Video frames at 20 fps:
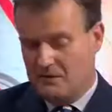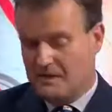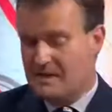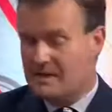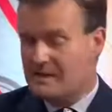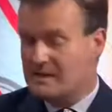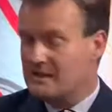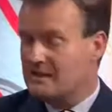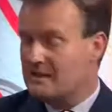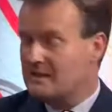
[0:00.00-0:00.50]

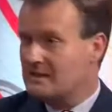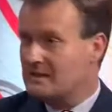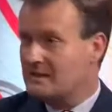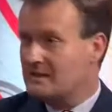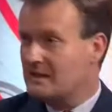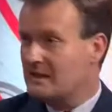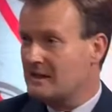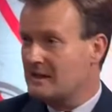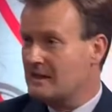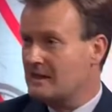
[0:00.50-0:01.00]
think that
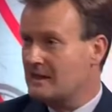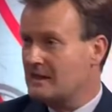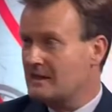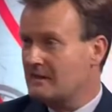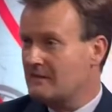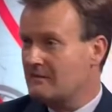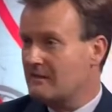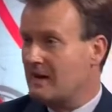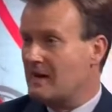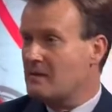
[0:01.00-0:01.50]

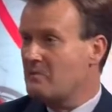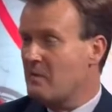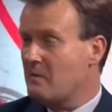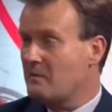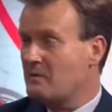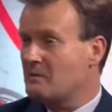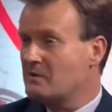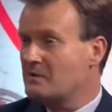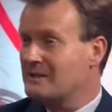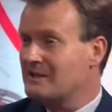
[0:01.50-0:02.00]
Vladimir
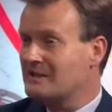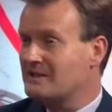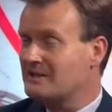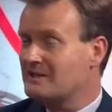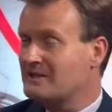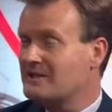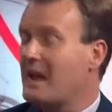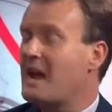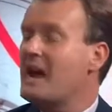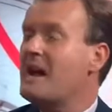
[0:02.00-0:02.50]
Putin is
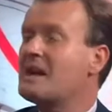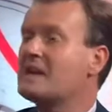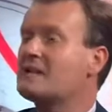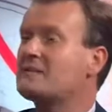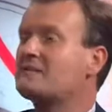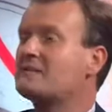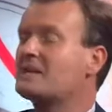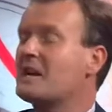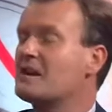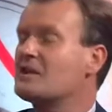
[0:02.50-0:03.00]
scared
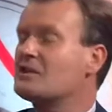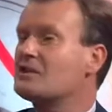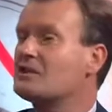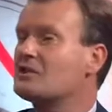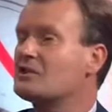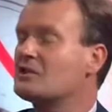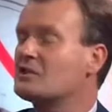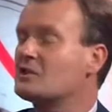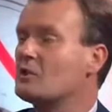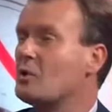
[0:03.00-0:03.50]
of
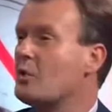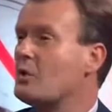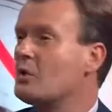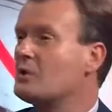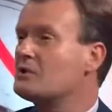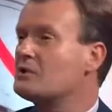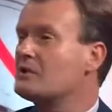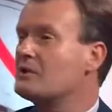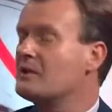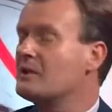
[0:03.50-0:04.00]
sanctions at all,
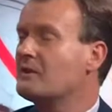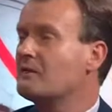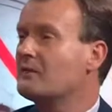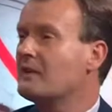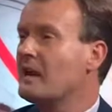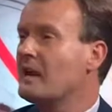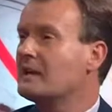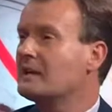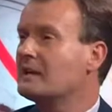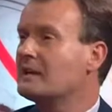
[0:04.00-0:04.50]
or do you think,
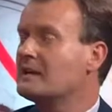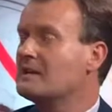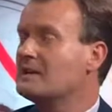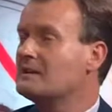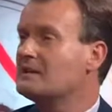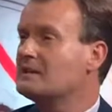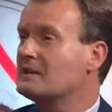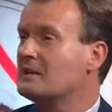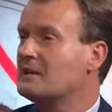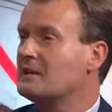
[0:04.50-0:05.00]
frankly,
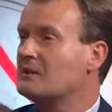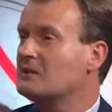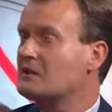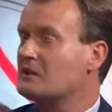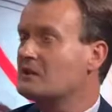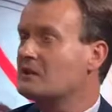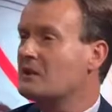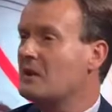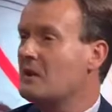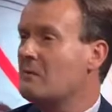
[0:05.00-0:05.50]
he's
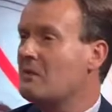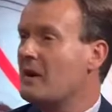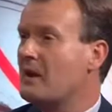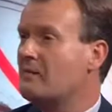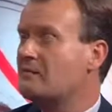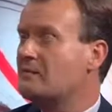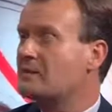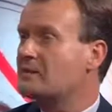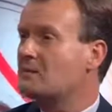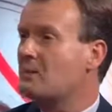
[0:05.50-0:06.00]
just going to
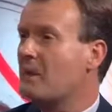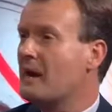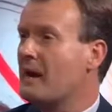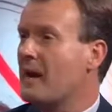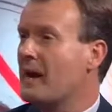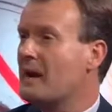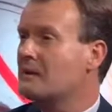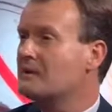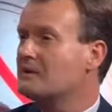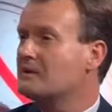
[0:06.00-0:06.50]
bluff this one
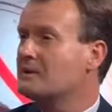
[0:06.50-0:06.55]
out